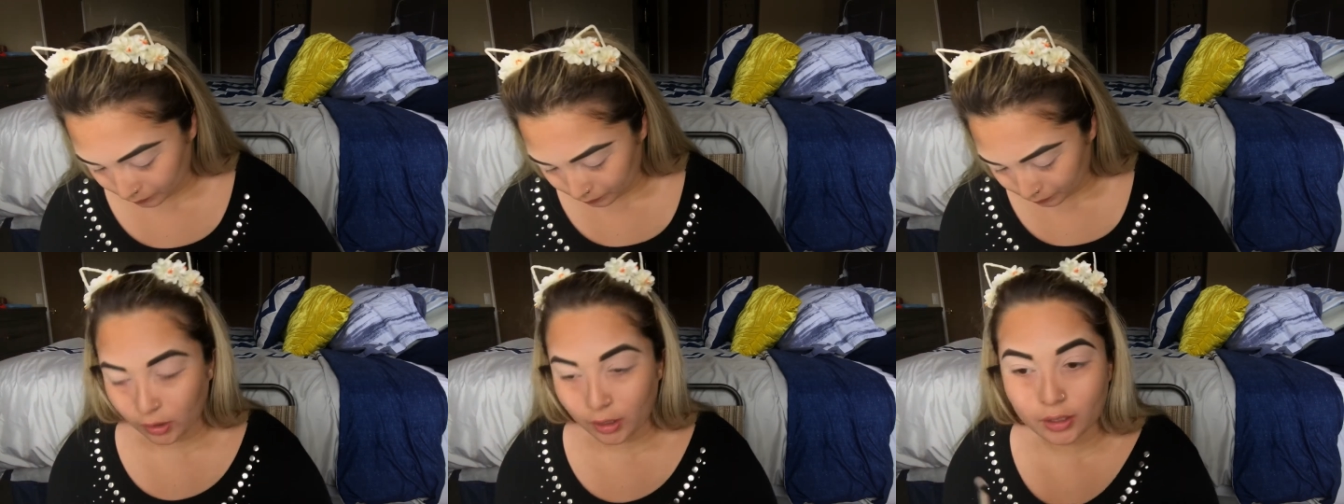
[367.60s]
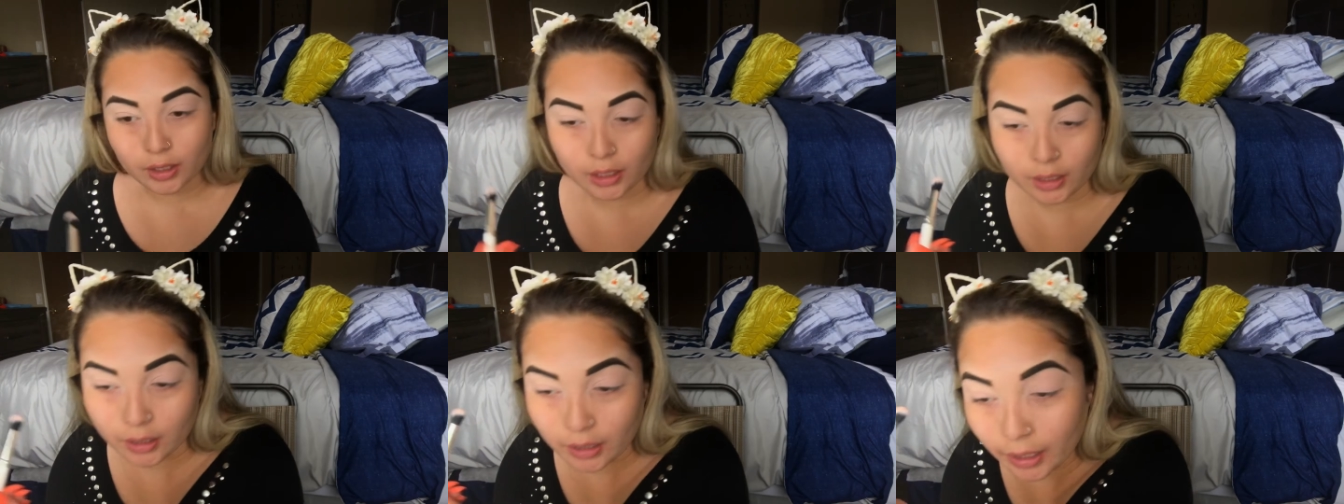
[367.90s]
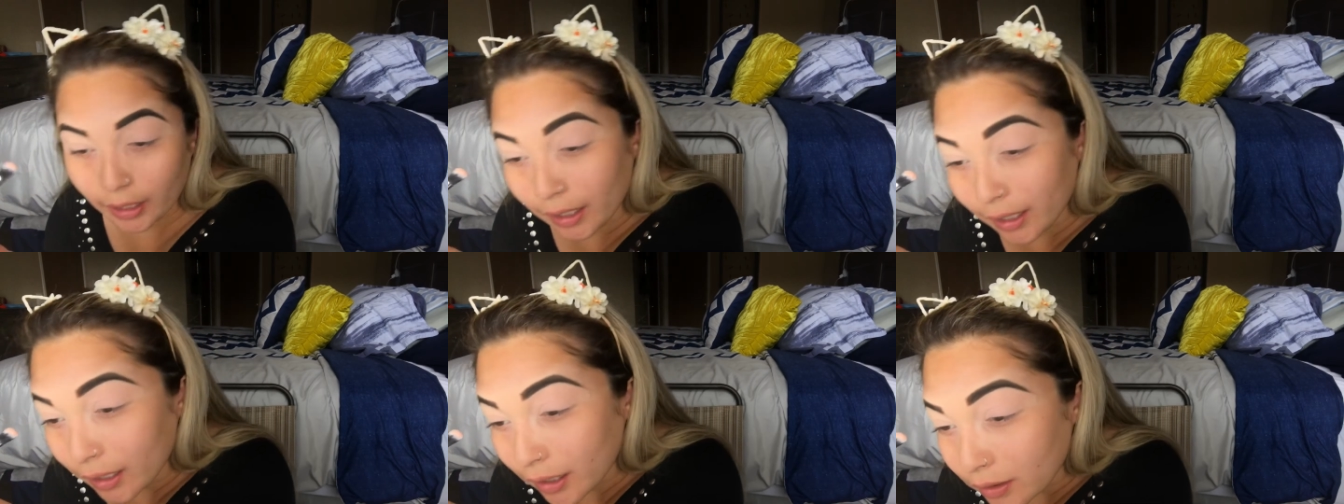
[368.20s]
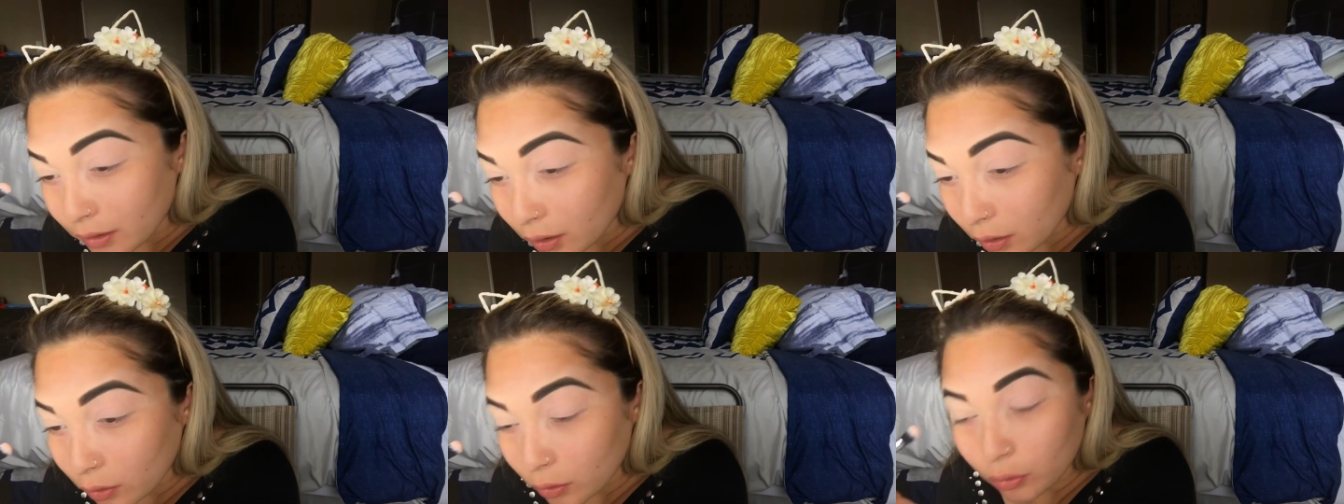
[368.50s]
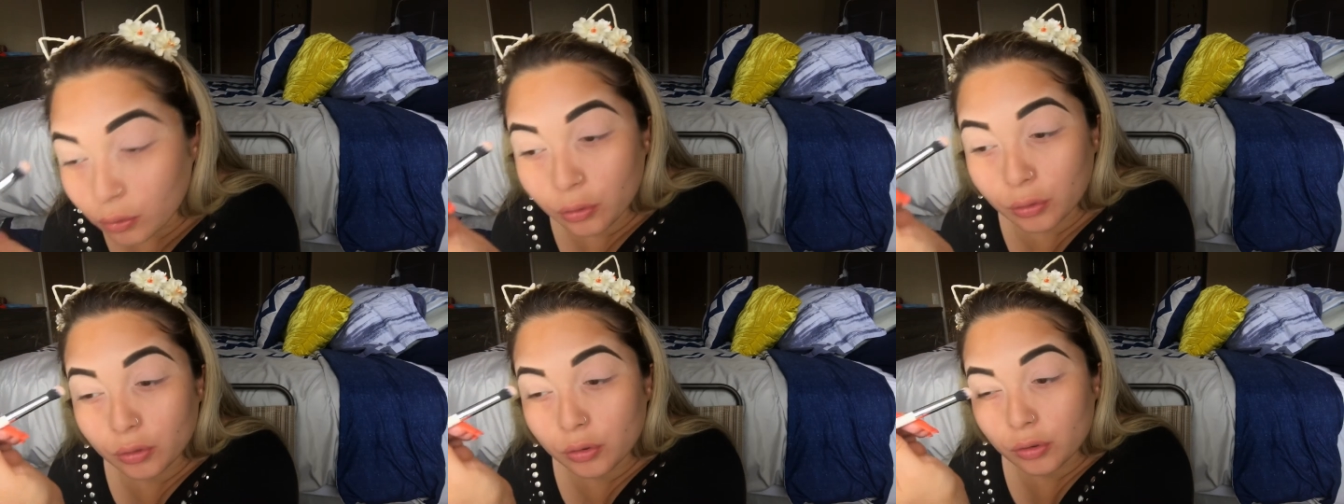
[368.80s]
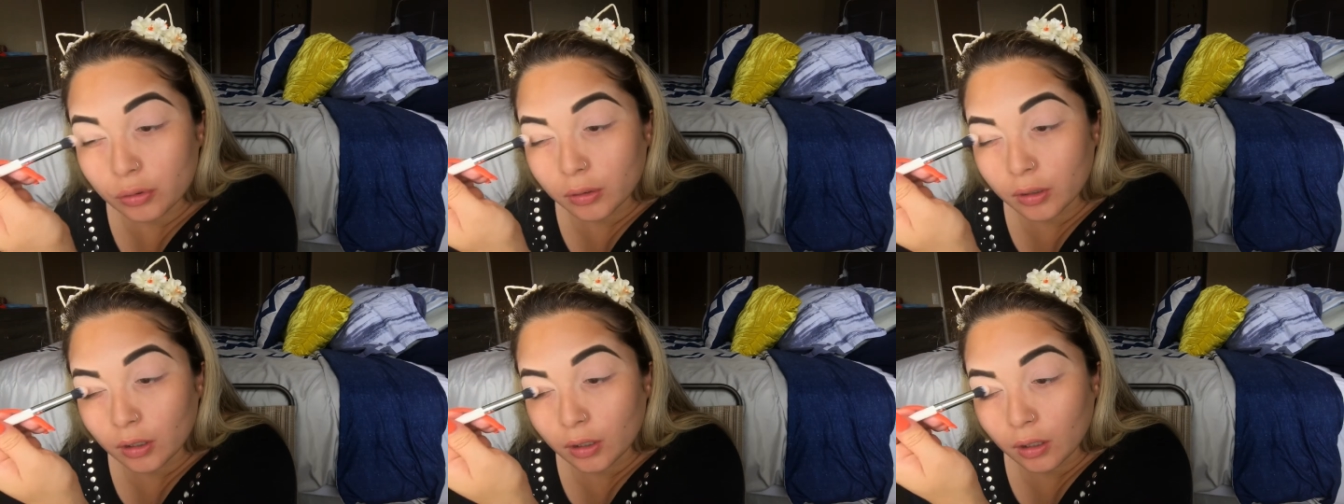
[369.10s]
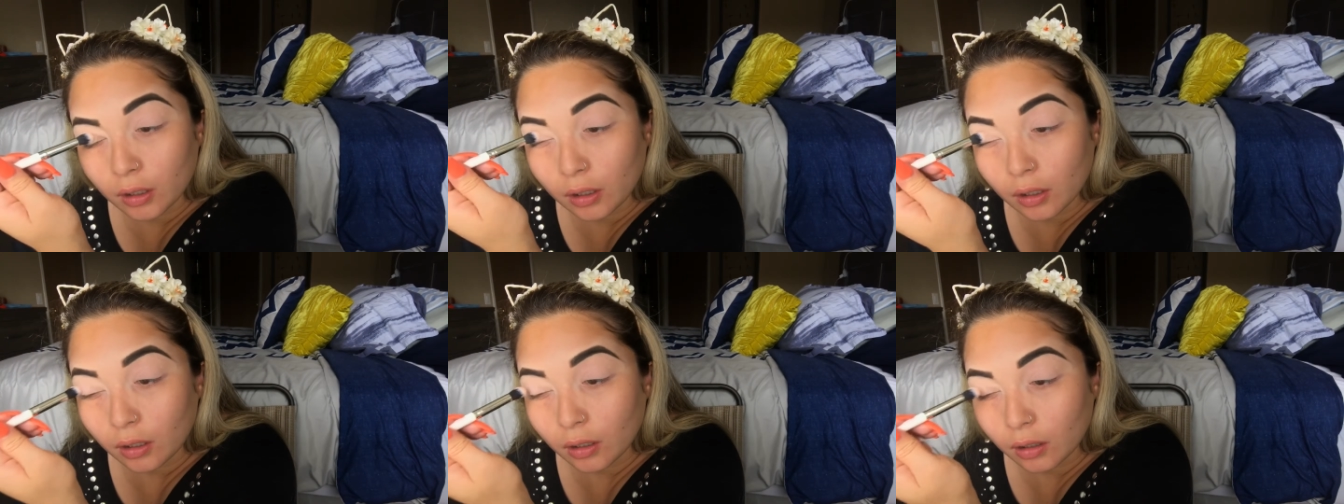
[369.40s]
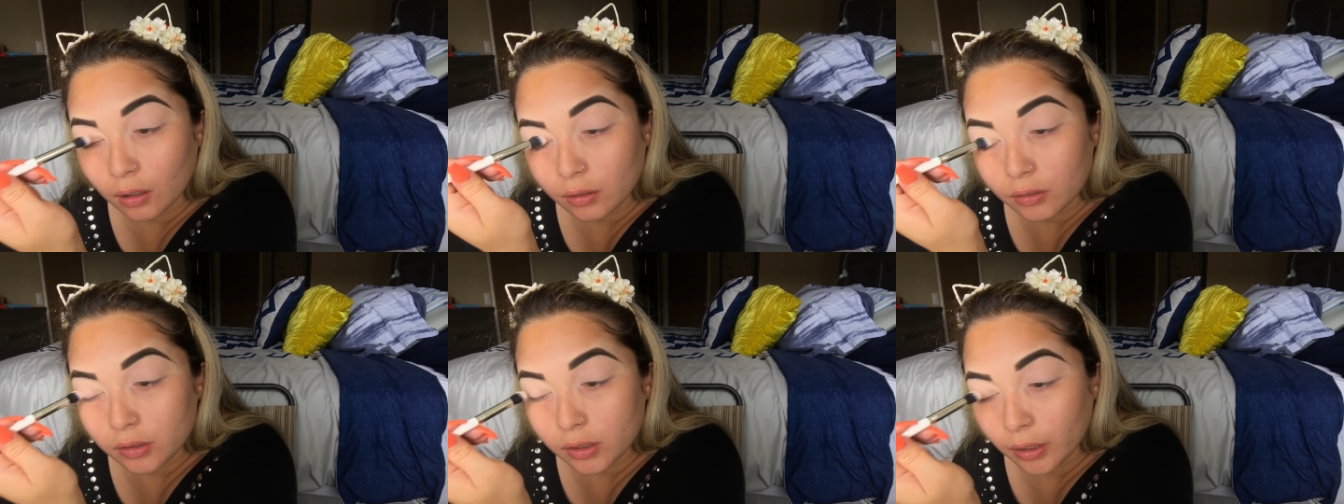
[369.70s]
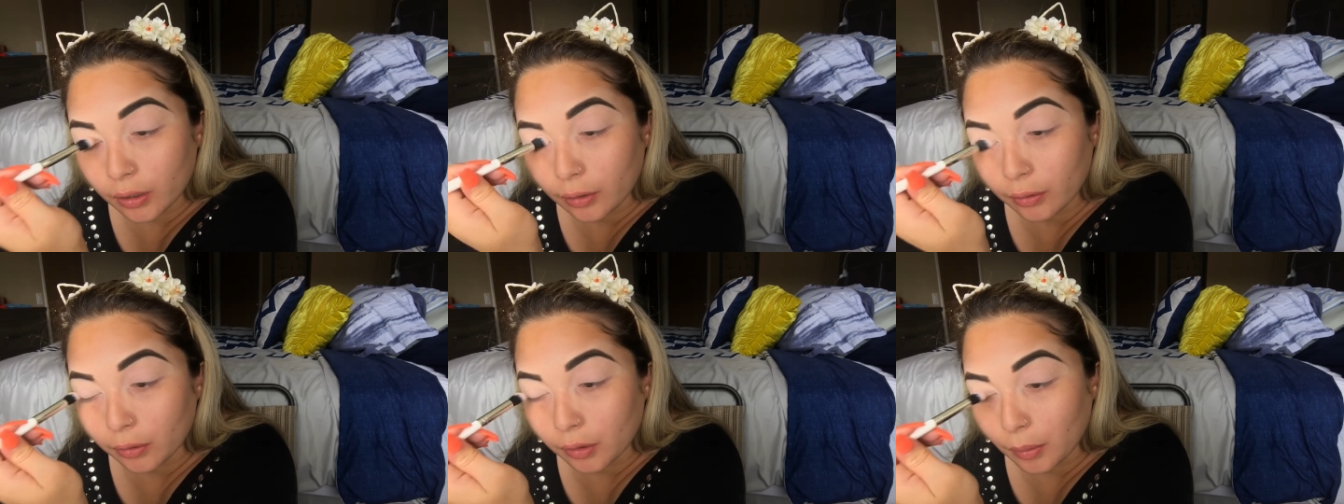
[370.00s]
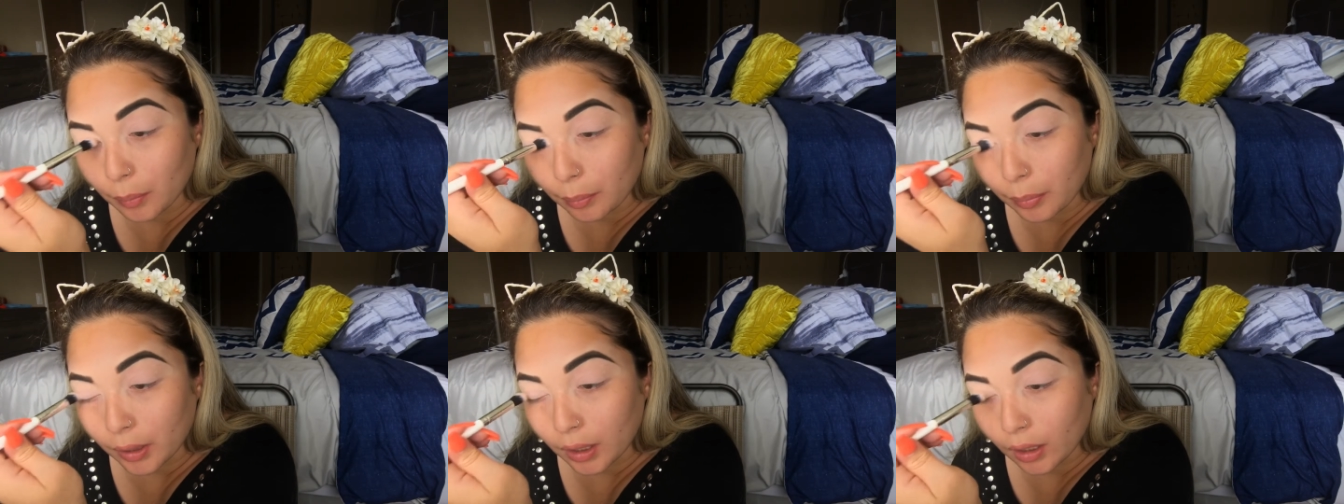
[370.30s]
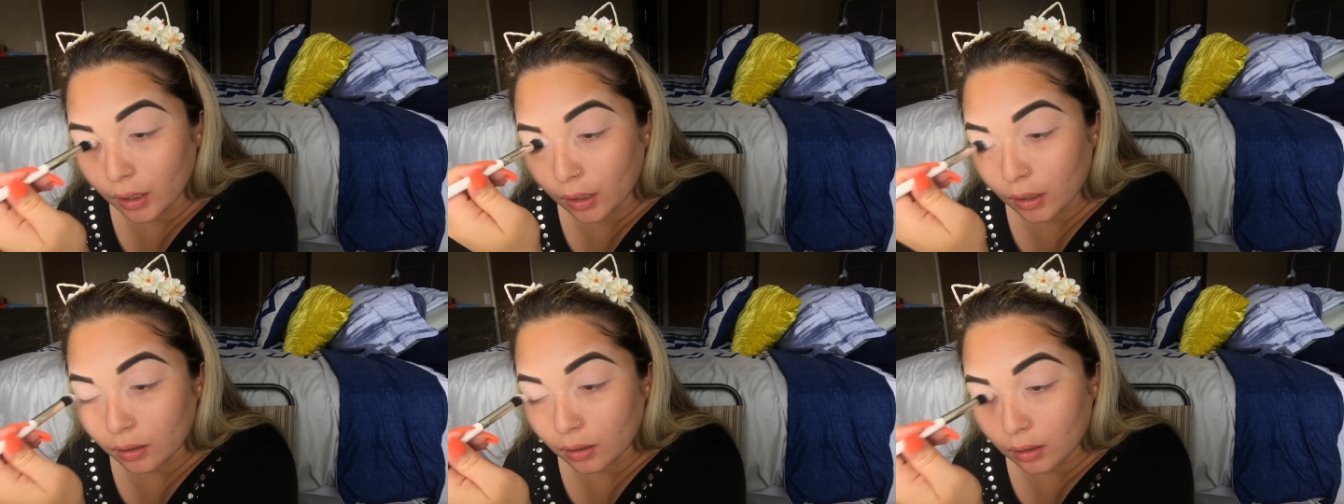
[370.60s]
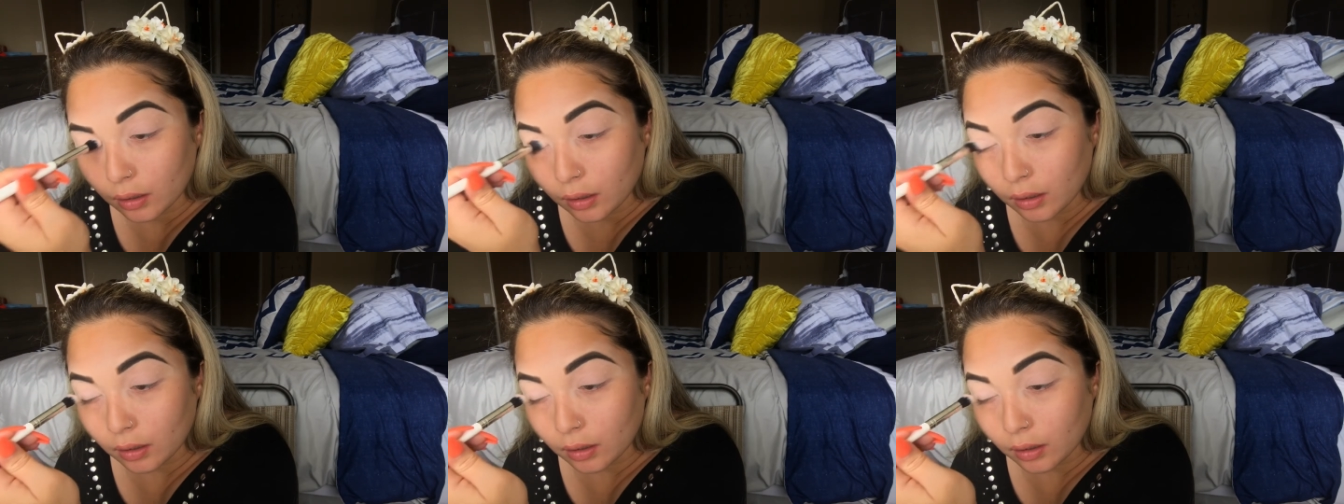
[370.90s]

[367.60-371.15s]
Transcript: Just a nice neutral toned pink.